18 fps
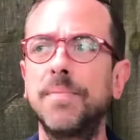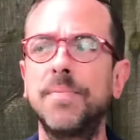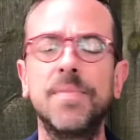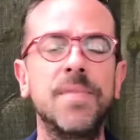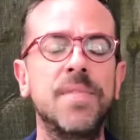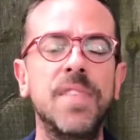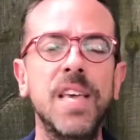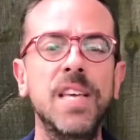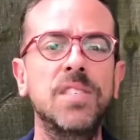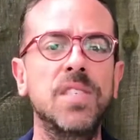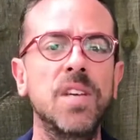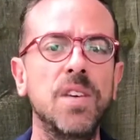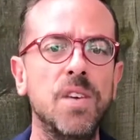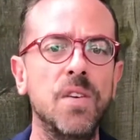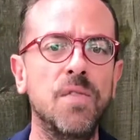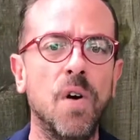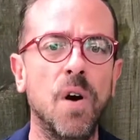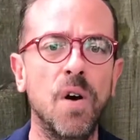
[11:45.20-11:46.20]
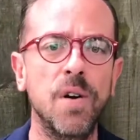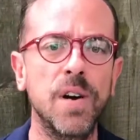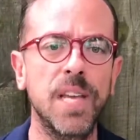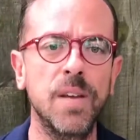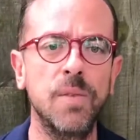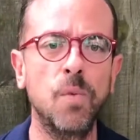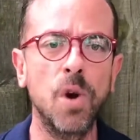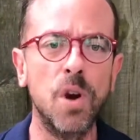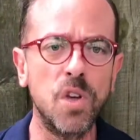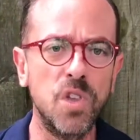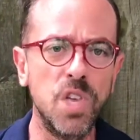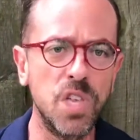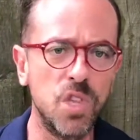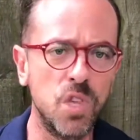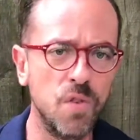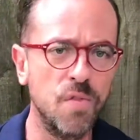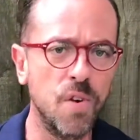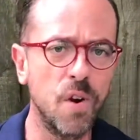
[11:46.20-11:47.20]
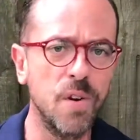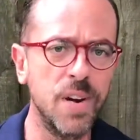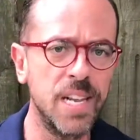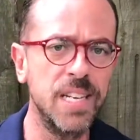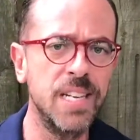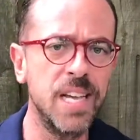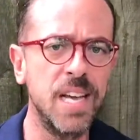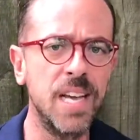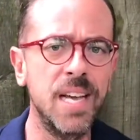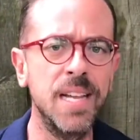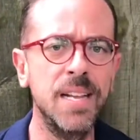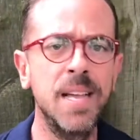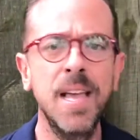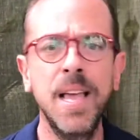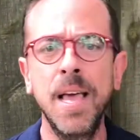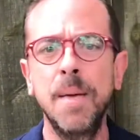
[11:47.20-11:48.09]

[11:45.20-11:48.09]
things that worksheets you've already done,